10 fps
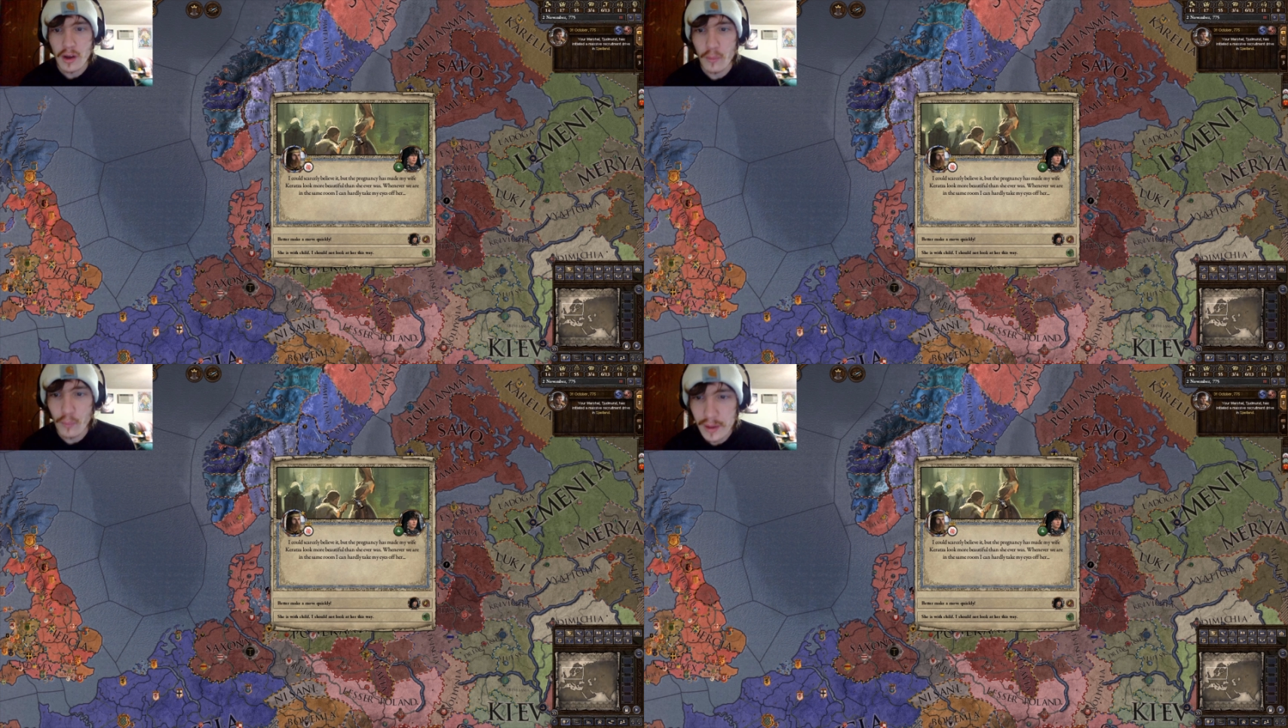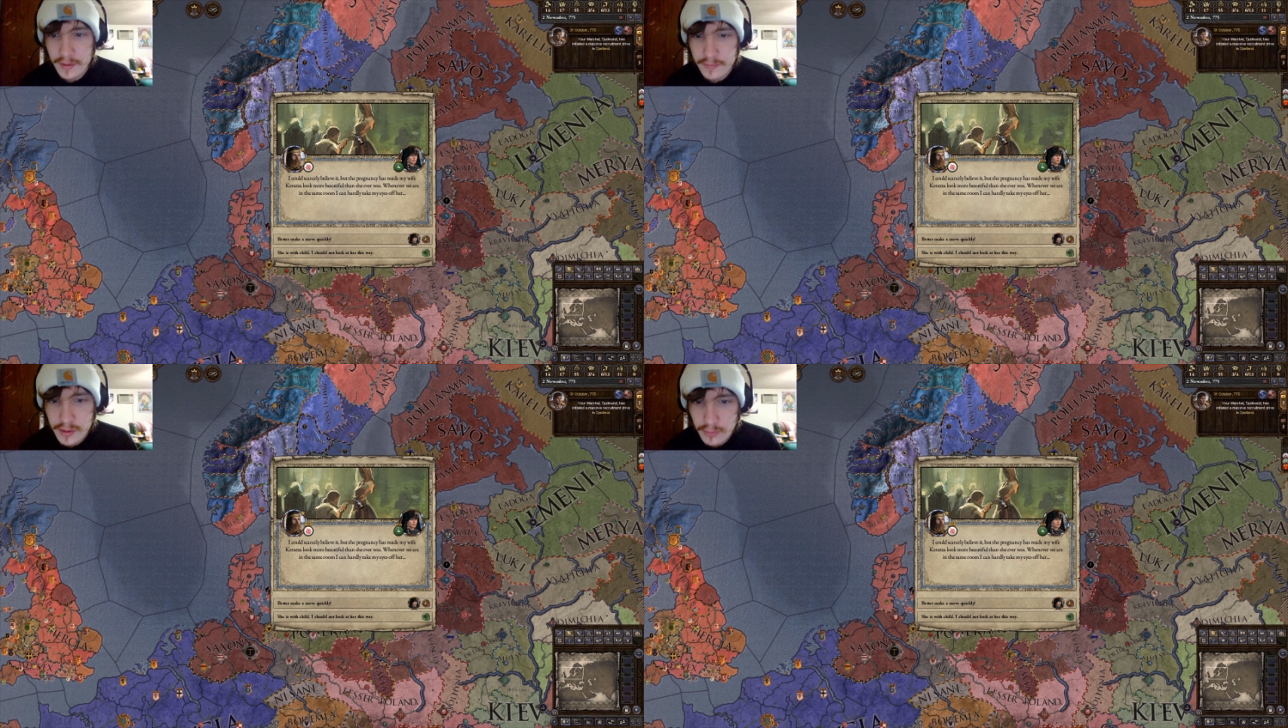
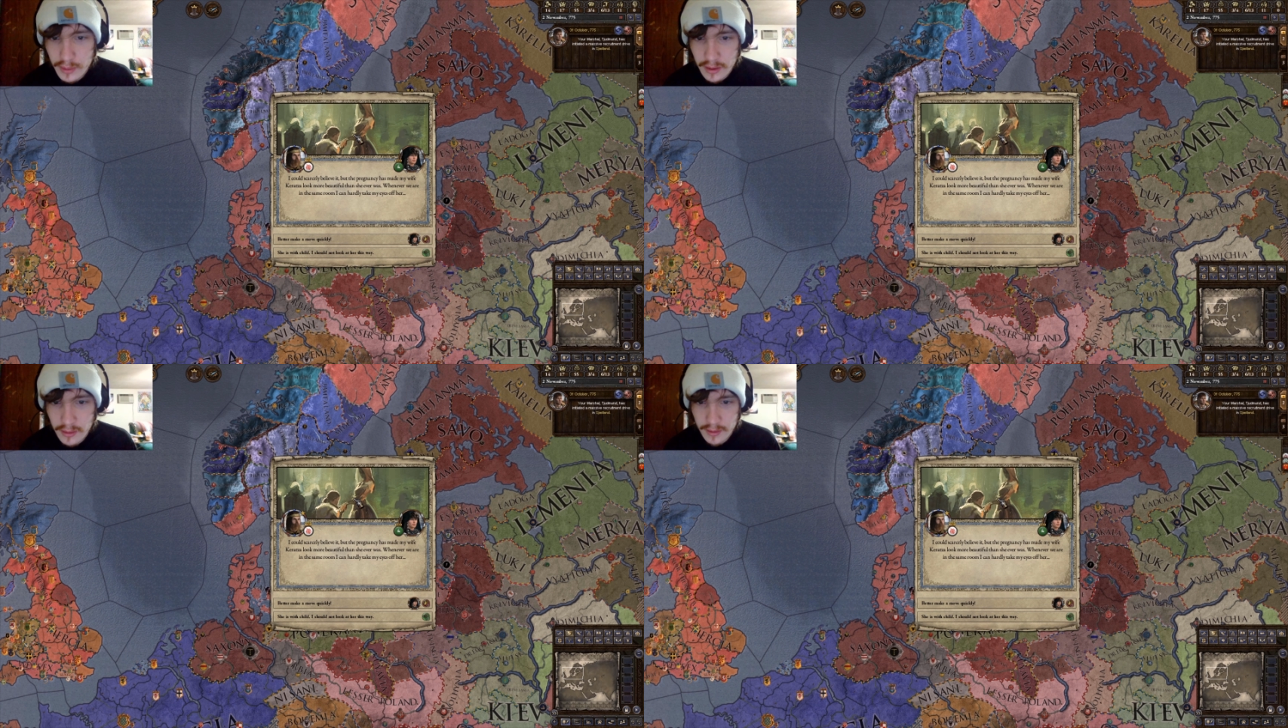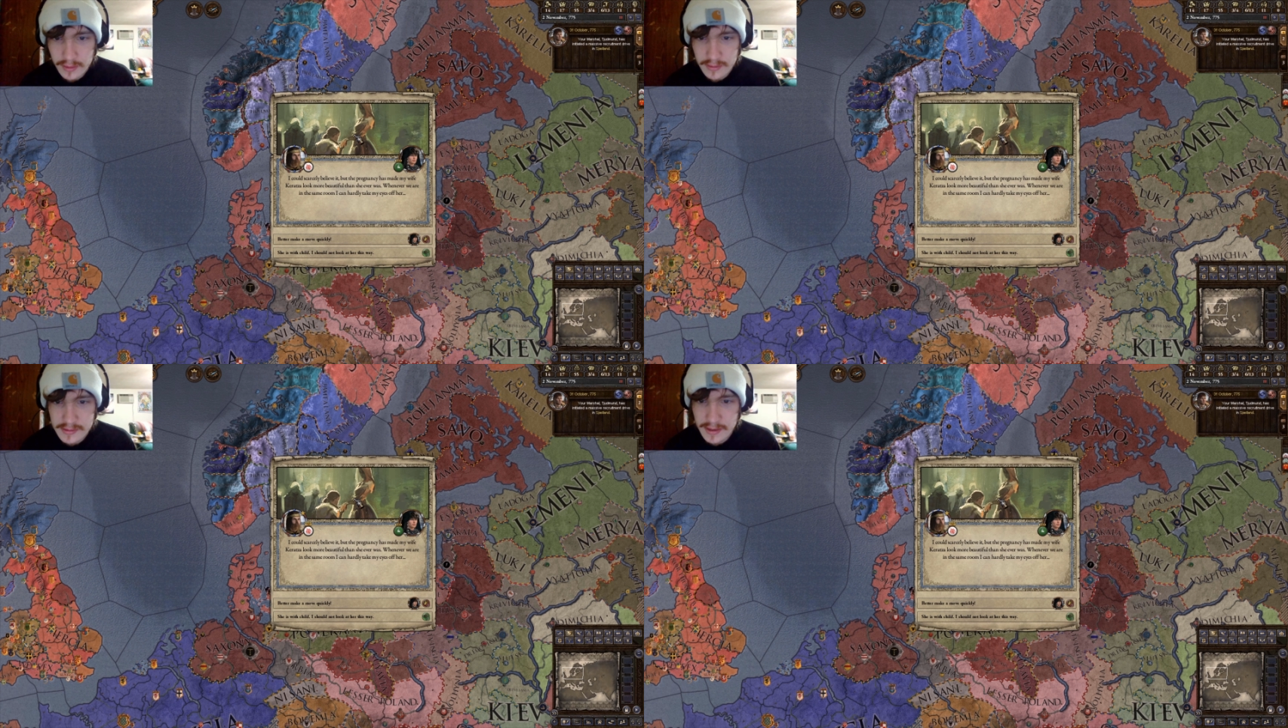Whenever we are in
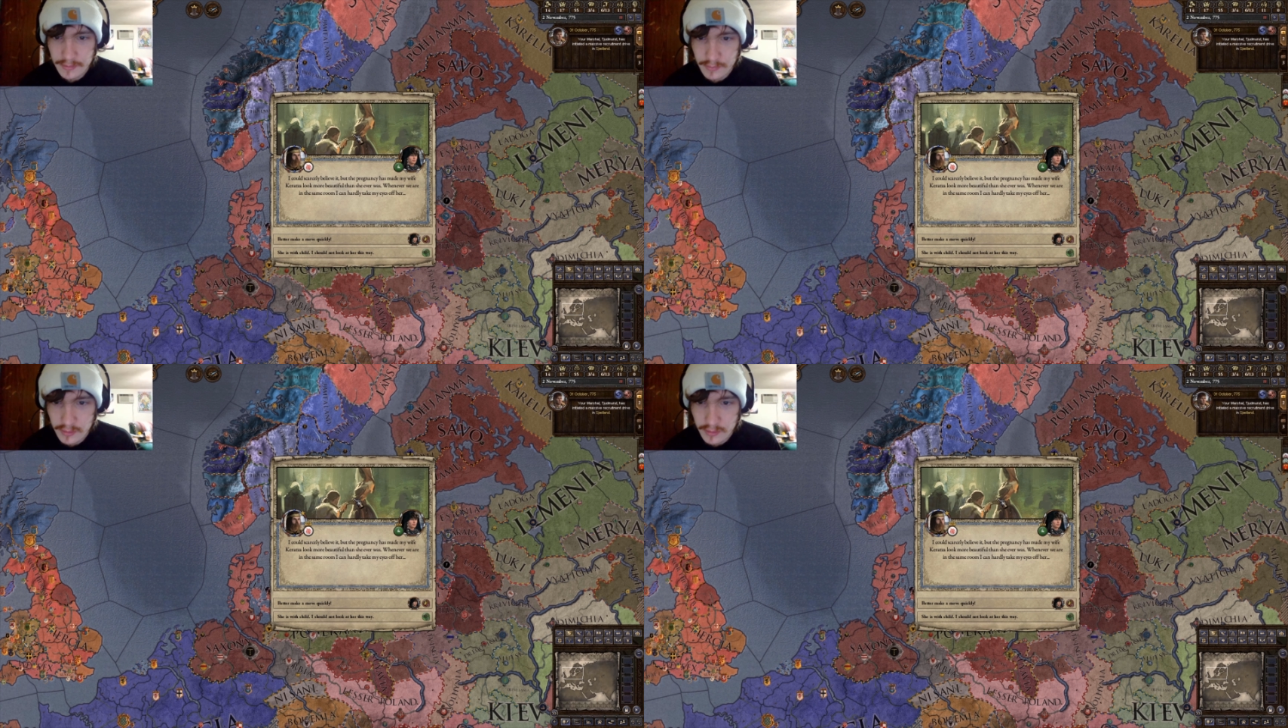the same room,